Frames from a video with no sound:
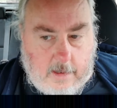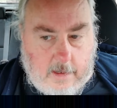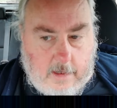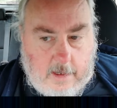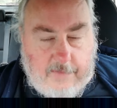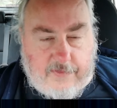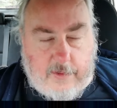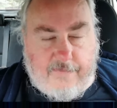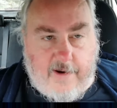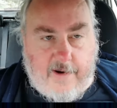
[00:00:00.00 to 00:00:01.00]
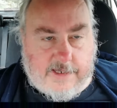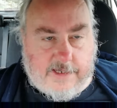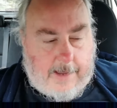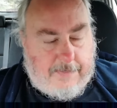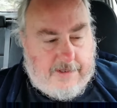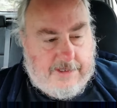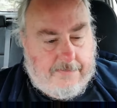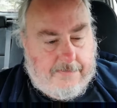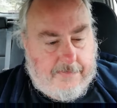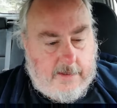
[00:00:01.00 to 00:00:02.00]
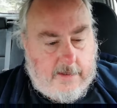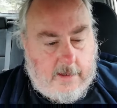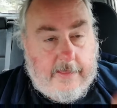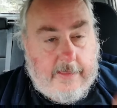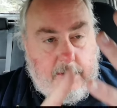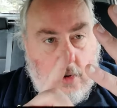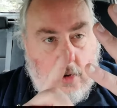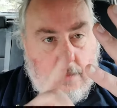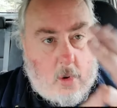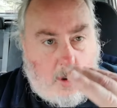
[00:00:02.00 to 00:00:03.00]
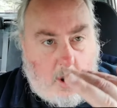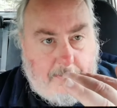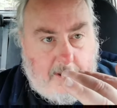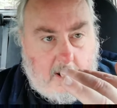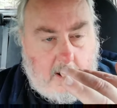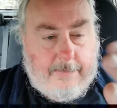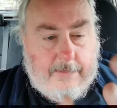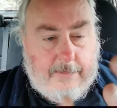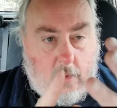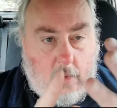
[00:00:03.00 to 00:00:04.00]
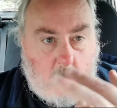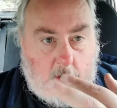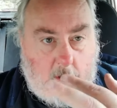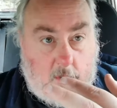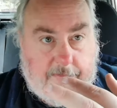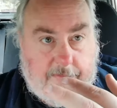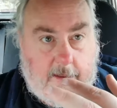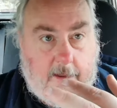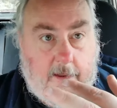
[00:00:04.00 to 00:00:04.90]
If the reverse happens, they become more popular, they become more loved, they